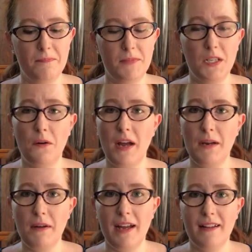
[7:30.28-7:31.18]
So
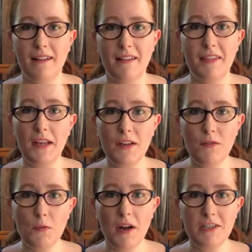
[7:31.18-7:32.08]
anyway, thank you
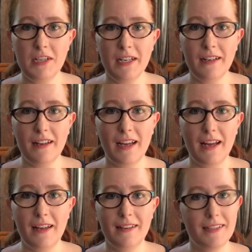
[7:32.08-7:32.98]
for watching,
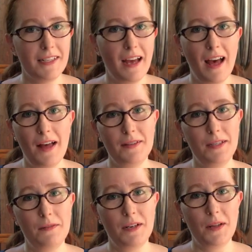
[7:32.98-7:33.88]
and I'll see
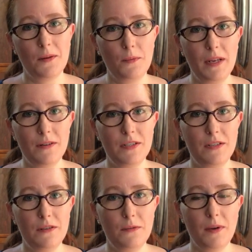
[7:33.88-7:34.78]
you in another week or
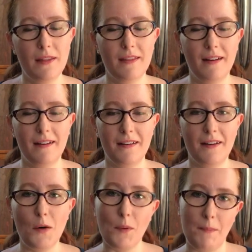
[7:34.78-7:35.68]
two with
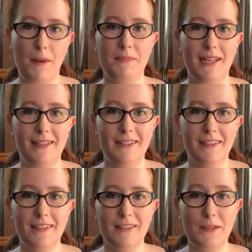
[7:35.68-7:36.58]
a WIP update.
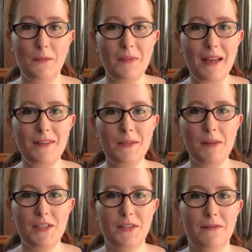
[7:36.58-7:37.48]
So thank you so
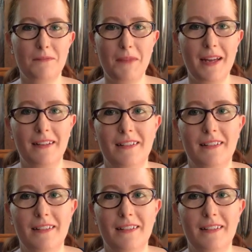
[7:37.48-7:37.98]
much. Bye.